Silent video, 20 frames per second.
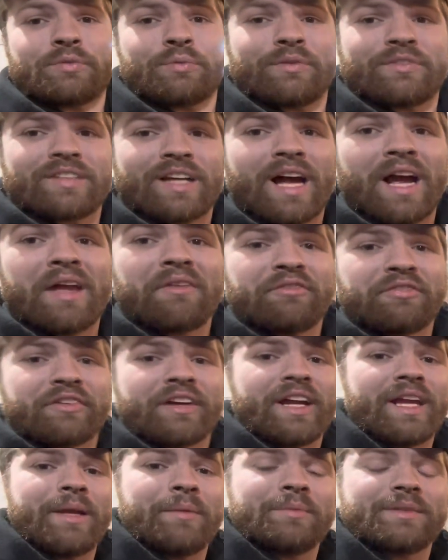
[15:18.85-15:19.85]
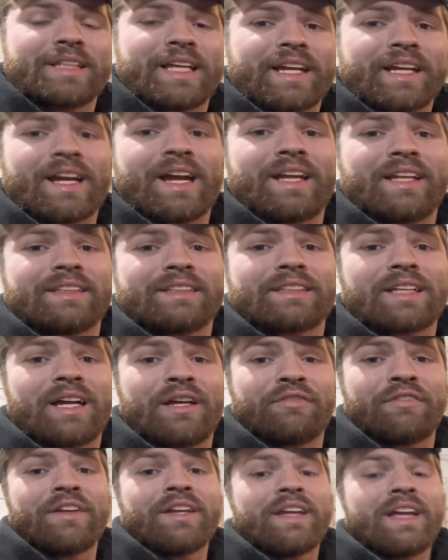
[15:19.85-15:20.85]
with time frames, that kind of
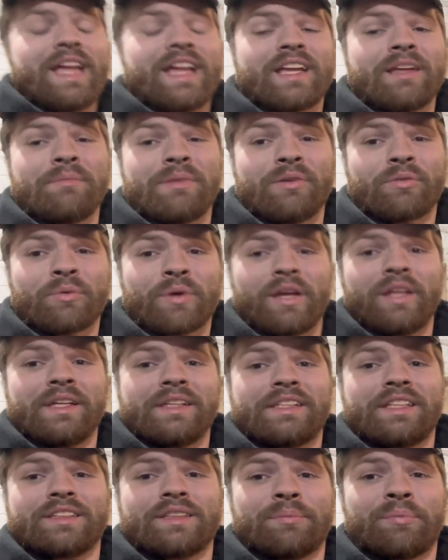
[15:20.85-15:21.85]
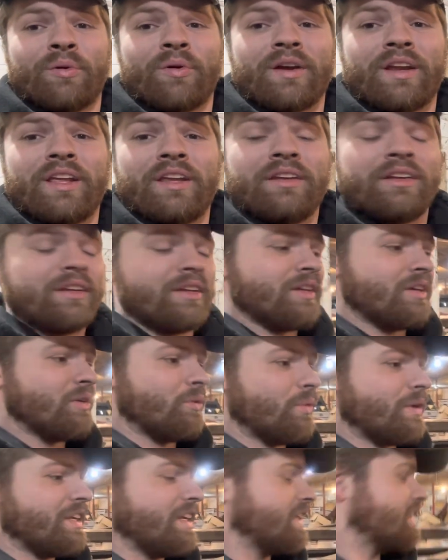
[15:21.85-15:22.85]
stuff, it can be really disappointing
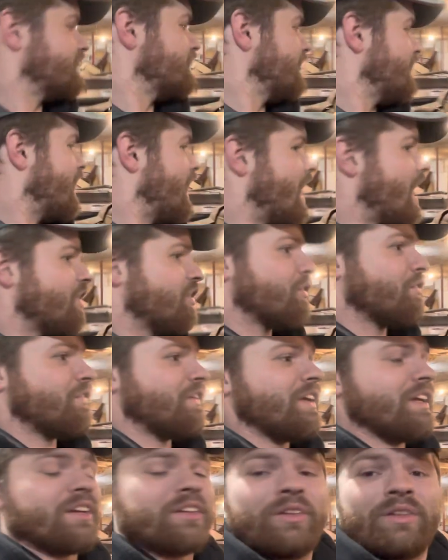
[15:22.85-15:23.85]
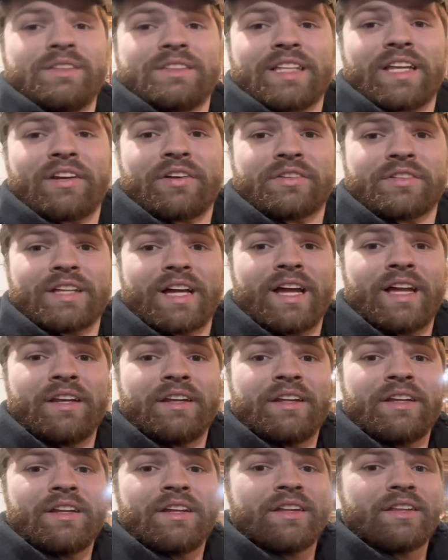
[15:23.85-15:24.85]
when you see other vehicles that are
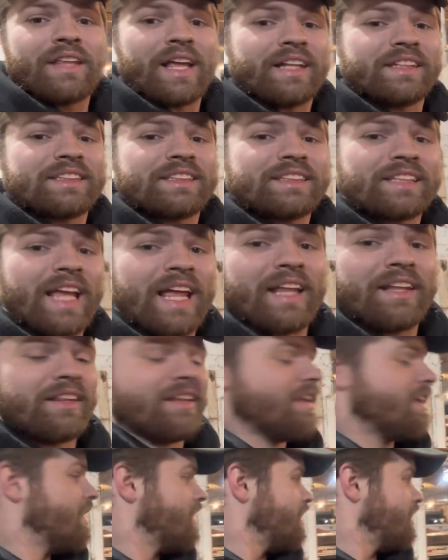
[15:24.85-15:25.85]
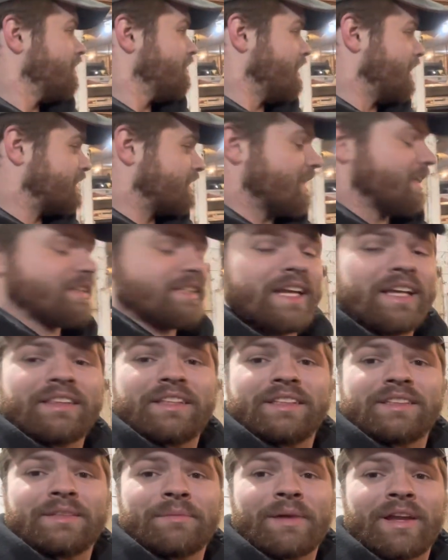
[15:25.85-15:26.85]
done that said it's going to take
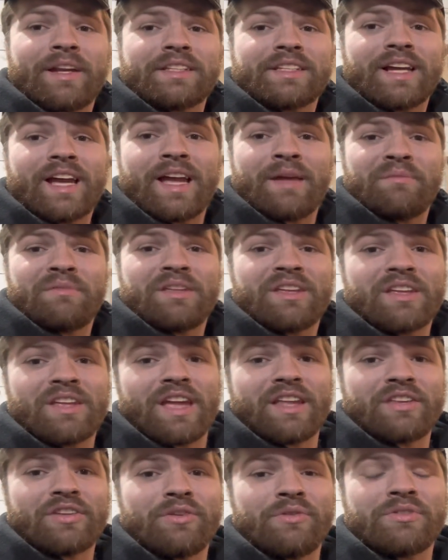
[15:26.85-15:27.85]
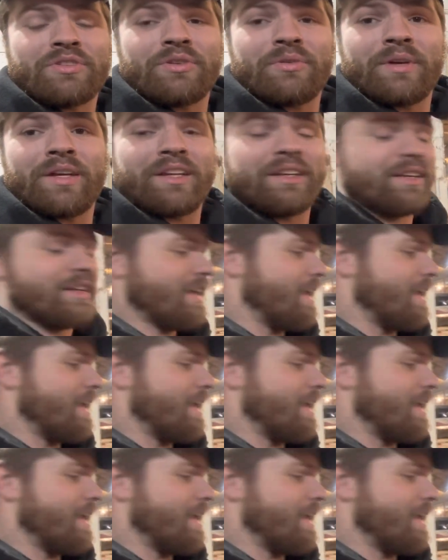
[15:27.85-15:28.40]
this amount of time, and you do it,